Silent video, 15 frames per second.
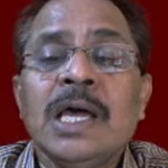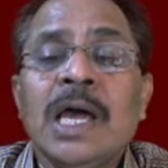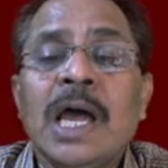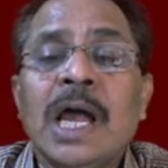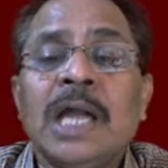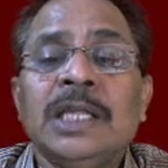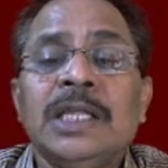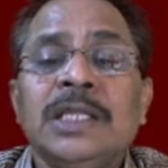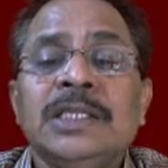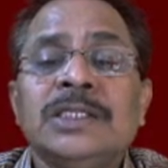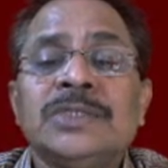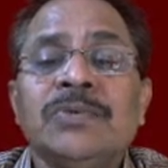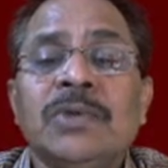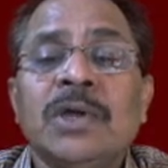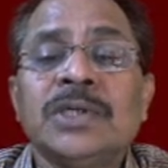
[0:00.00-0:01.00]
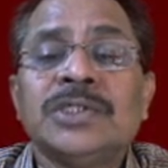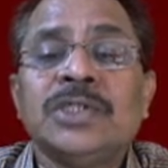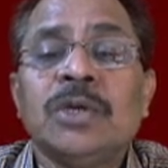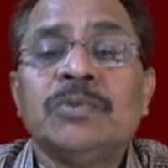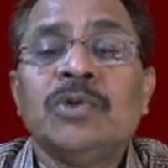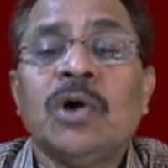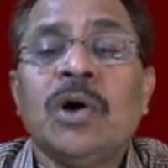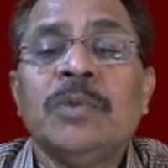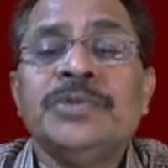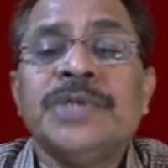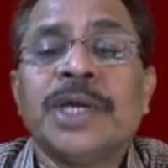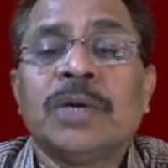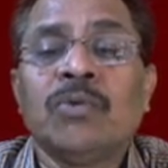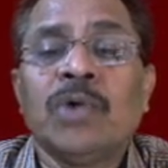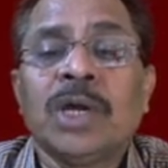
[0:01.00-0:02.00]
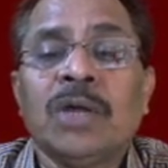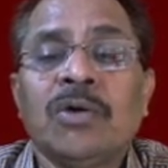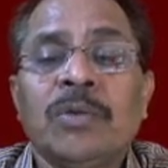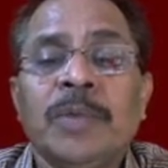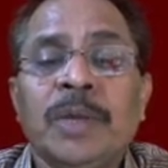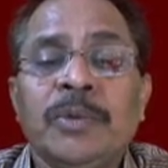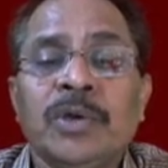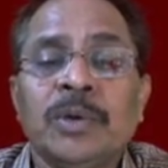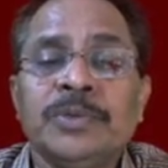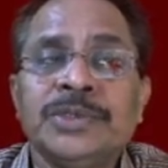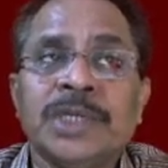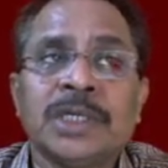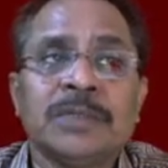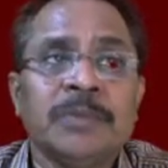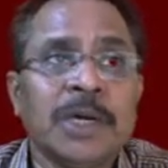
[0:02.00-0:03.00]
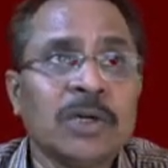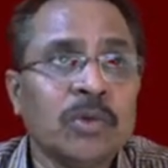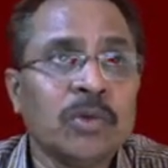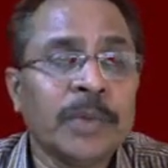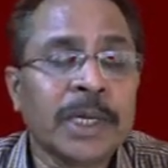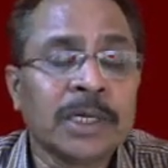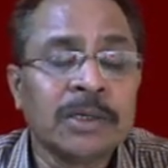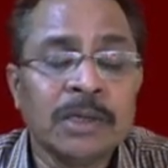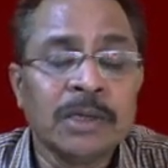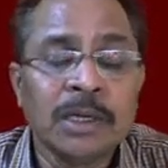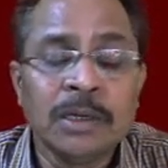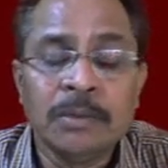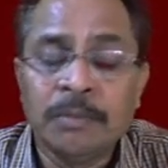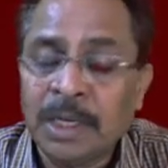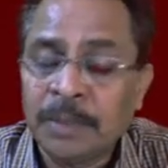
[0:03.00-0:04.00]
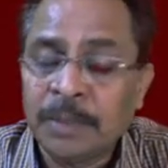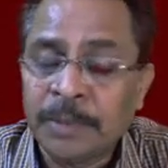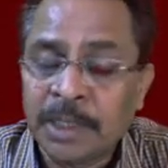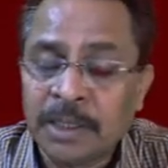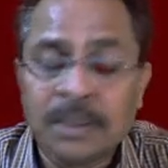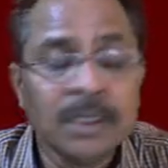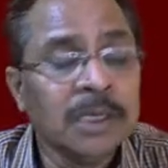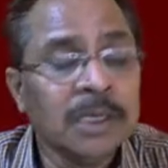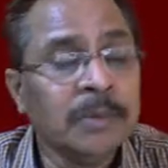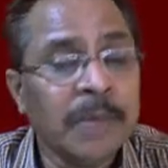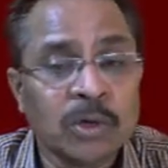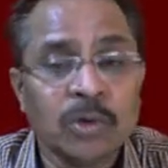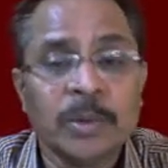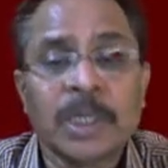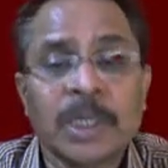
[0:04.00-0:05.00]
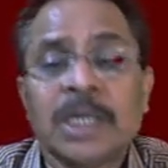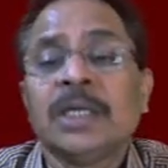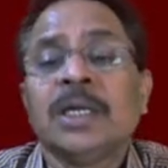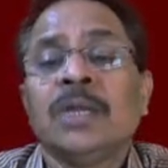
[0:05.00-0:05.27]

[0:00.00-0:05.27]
And then this velocity of the object, whatever may be object, microparticle, macroparticle,